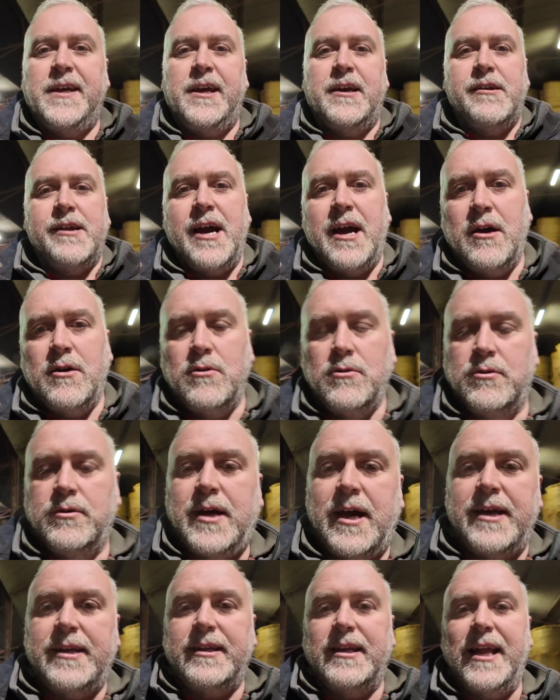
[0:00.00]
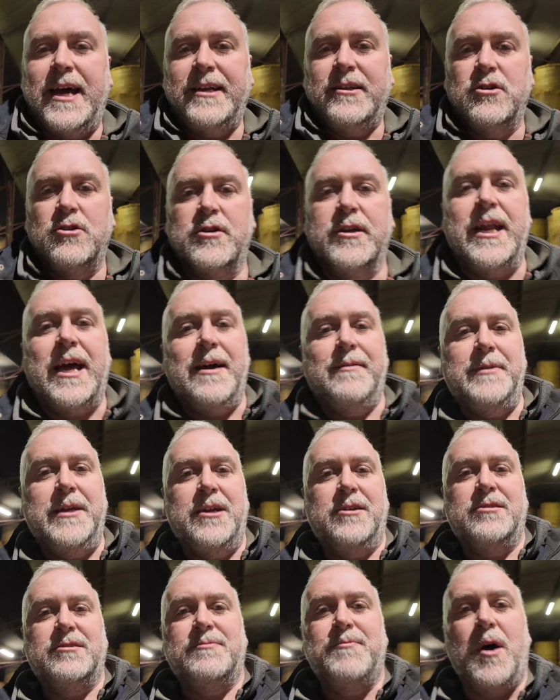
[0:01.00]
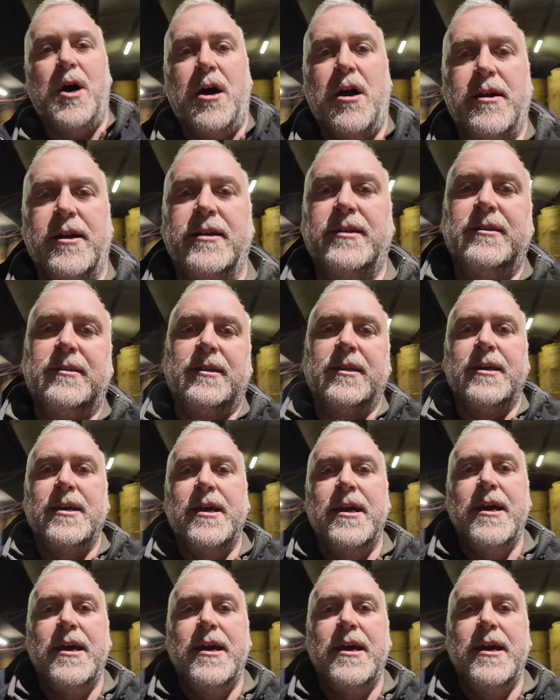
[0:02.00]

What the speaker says: there now. Had the lad looking at them there this morning